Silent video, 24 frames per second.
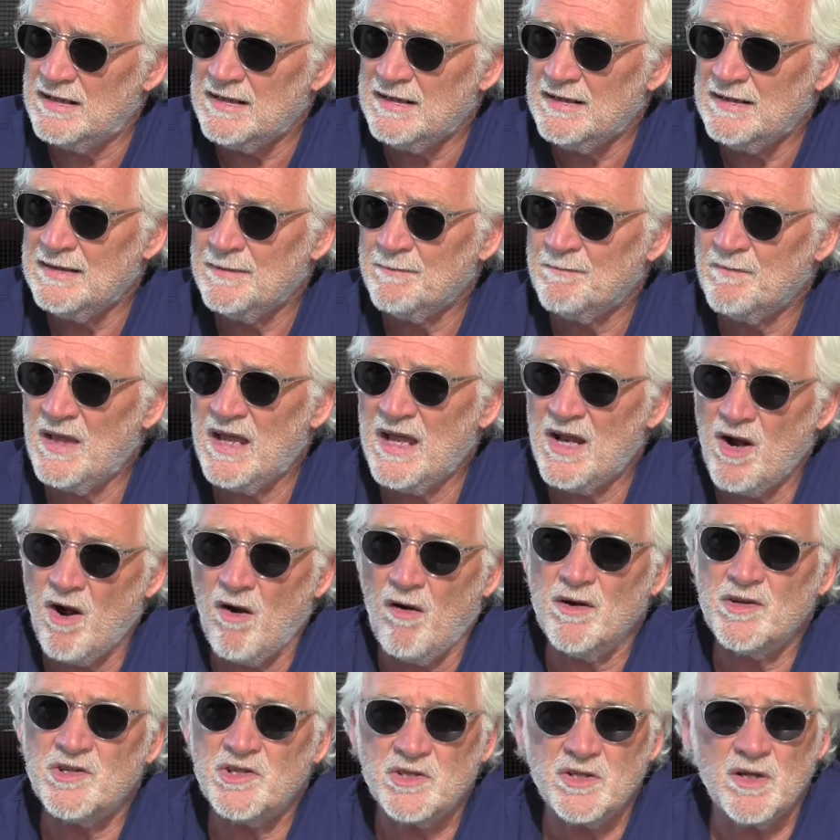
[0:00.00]
Mm-hmm. And
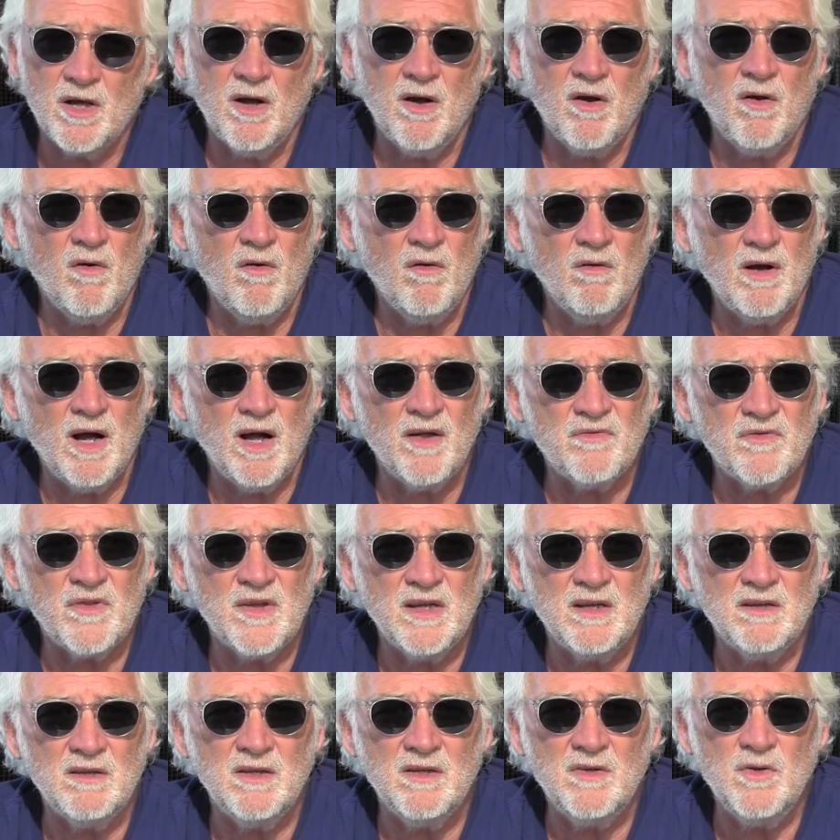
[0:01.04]
our show, I
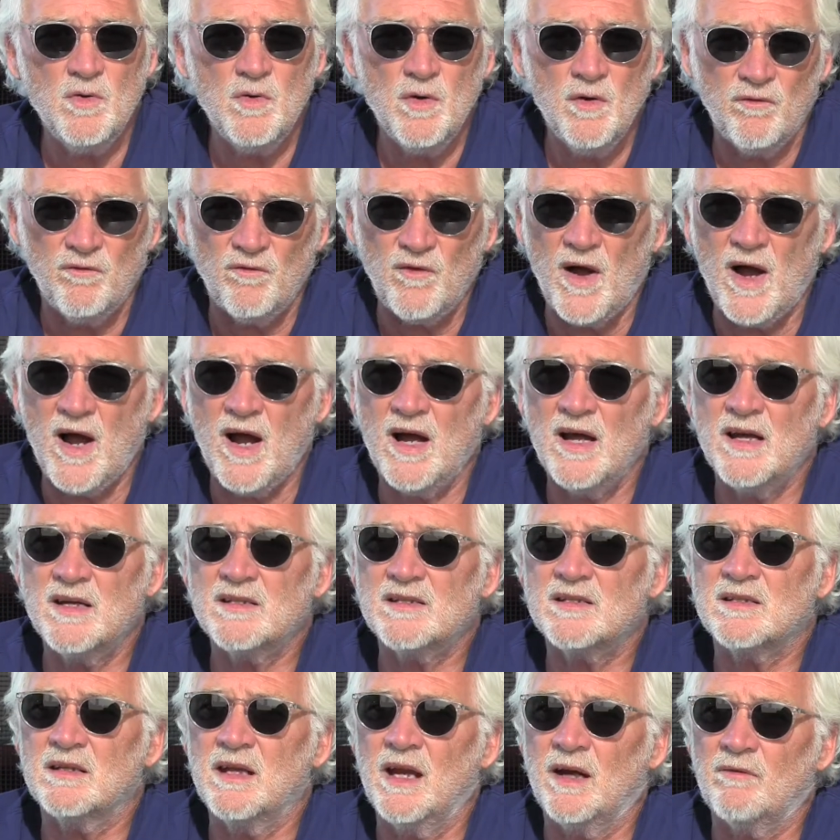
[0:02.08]
think,
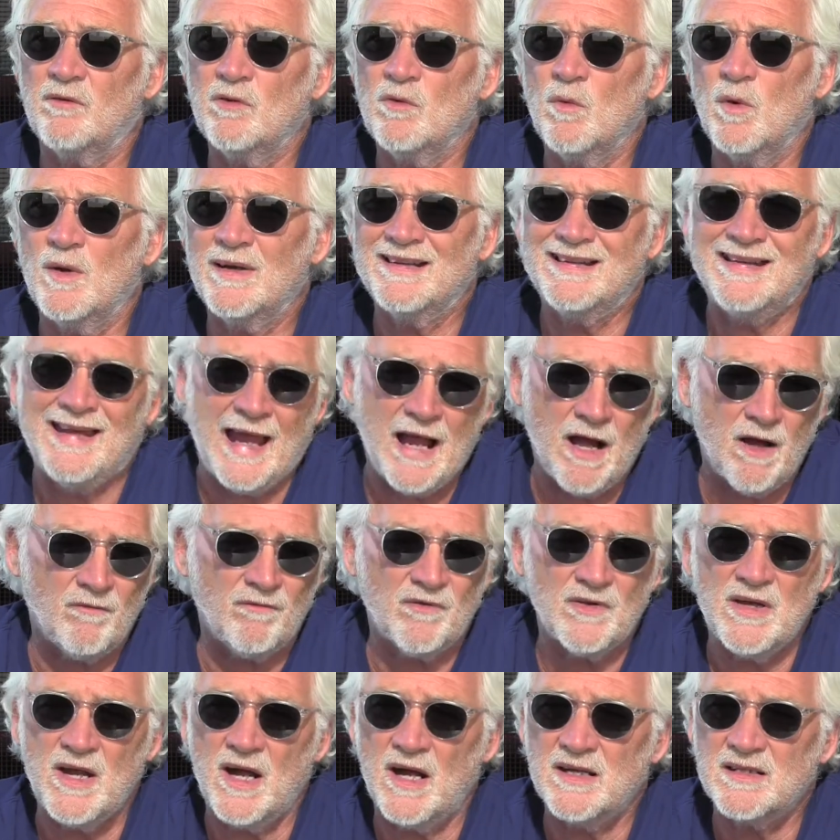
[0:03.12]
unifies everyone,
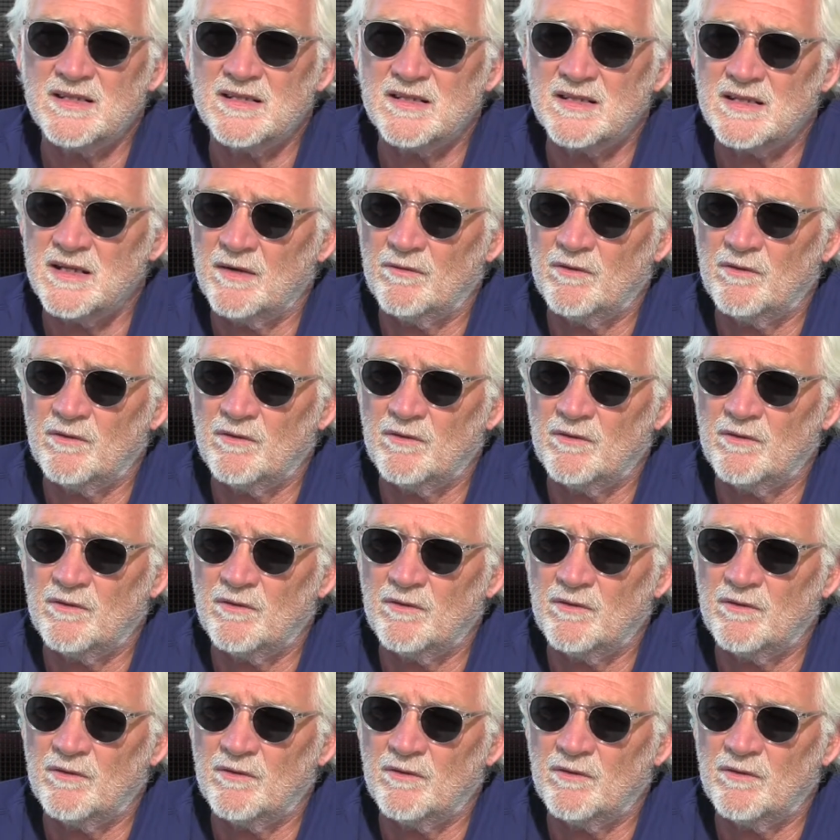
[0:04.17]
galvanizes